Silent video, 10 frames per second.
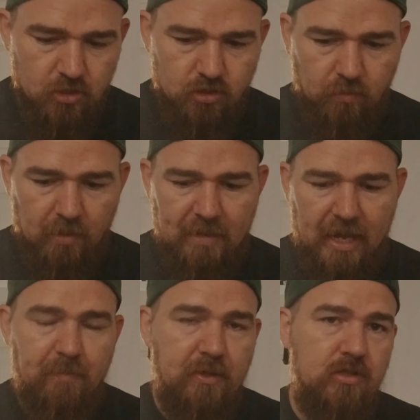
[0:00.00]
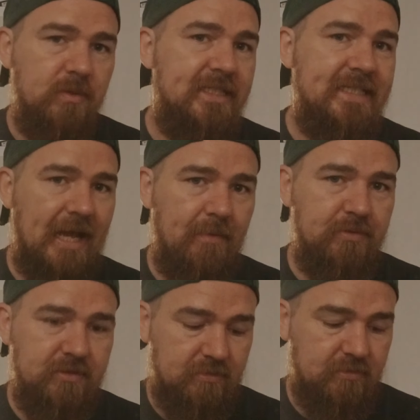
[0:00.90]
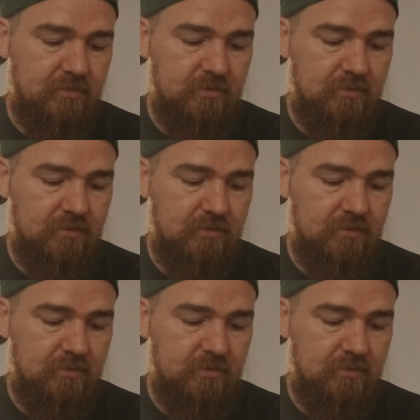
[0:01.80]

So I'm happy to adapt.